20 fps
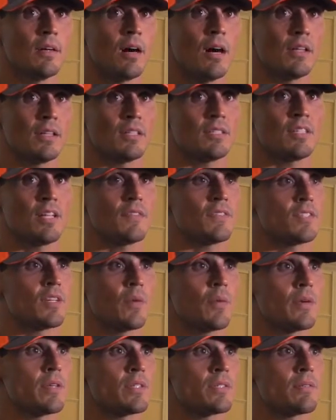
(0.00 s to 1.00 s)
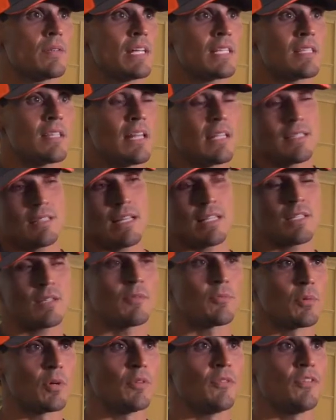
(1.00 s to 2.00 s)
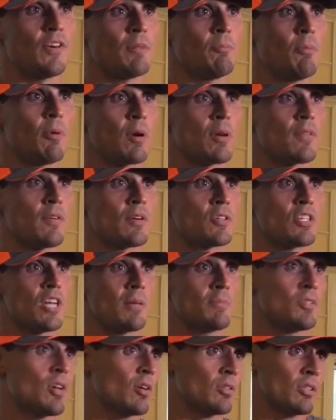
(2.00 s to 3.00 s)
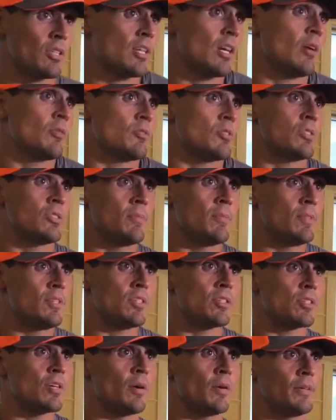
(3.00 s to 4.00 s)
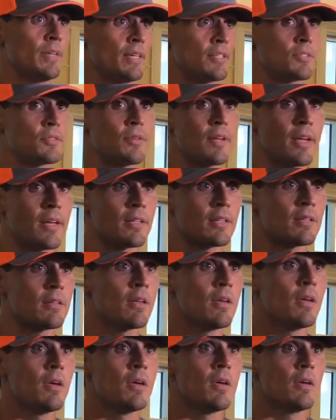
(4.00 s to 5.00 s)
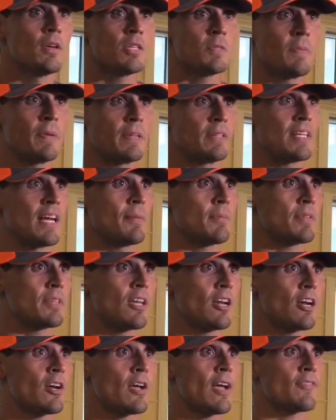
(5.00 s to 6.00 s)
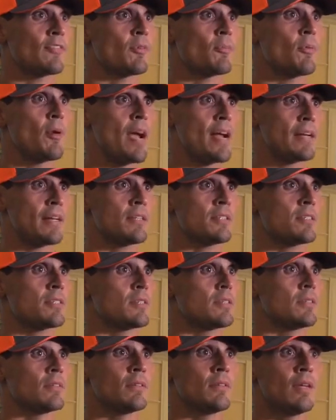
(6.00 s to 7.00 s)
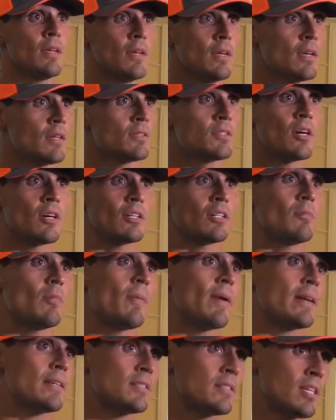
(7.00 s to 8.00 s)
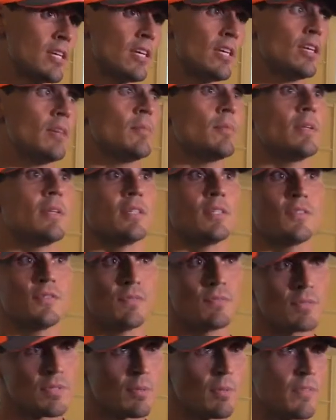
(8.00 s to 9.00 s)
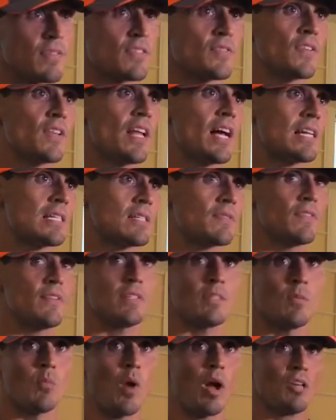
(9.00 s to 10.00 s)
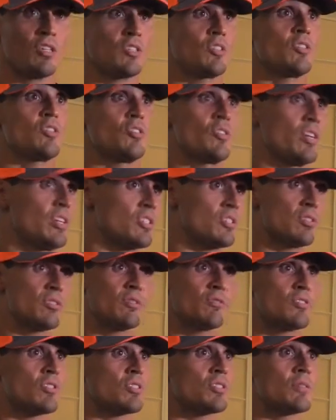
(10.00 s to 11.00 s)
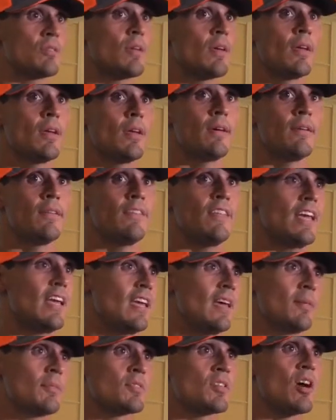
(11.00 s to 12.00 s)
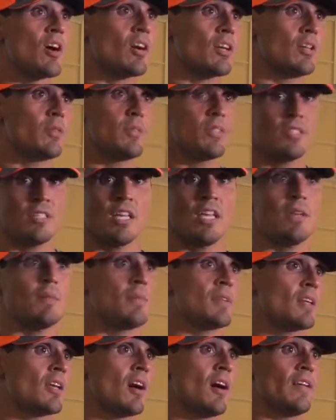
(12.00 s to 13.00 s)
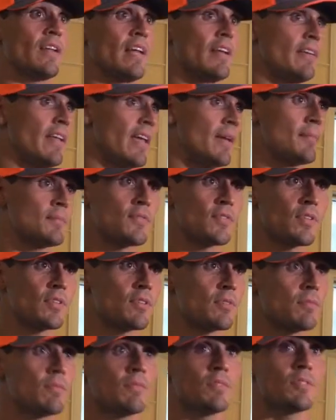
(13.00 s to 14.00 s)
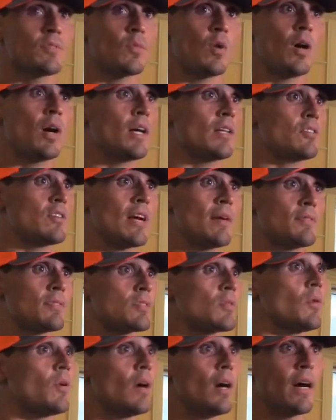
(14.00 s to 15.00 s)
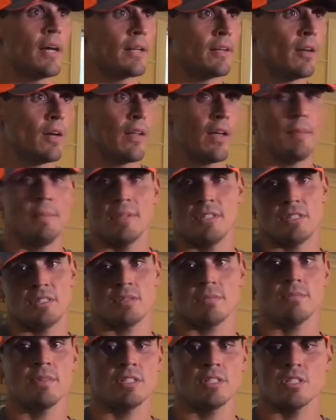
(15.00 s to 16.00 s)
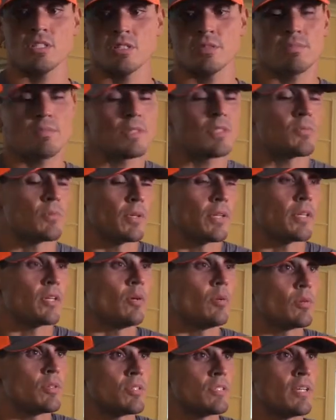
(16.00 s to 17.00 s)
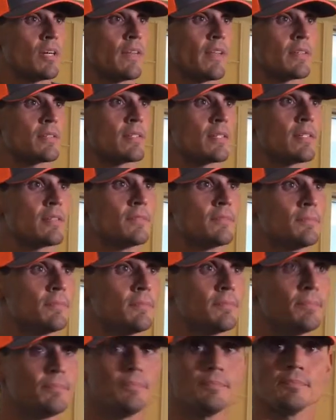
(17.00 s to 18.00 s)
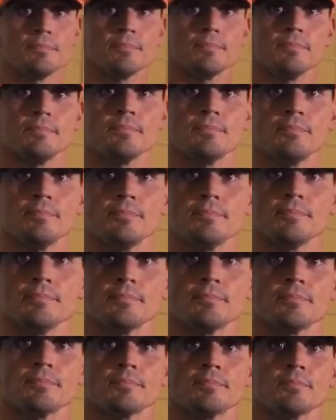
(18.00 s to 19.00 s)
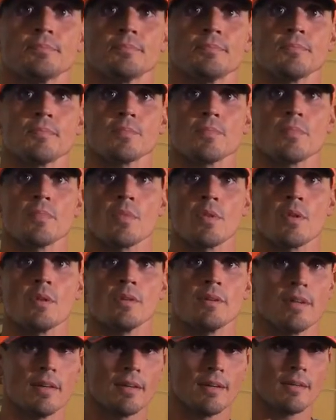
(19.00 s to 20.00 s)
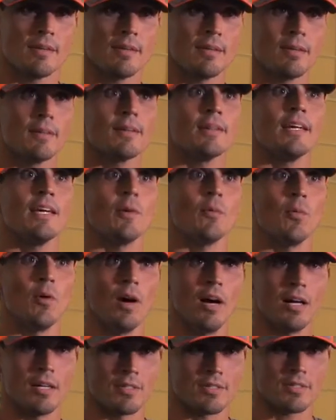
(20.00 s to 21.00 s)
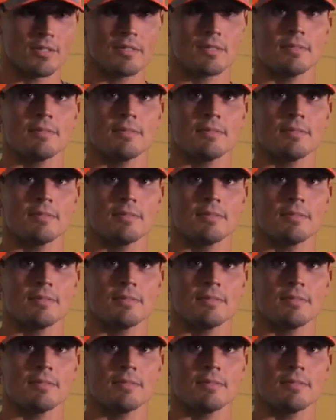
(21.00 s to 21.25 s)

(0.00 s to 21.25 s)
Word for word: all this stuff's always that's that, that's a real fun part of our job. Talking to coaches, I mean, just going yesterday and spending time with Gary after practice and talking to him about his team and his, some of his philosophies and watching the traditions of just that him talking to his team and calling out names for the squad, travel squad, and all. I mean, just it's just it's really cool to see all that stuff. Was it was it Joe T's that everybody was been telling you about the restaurant? It was. So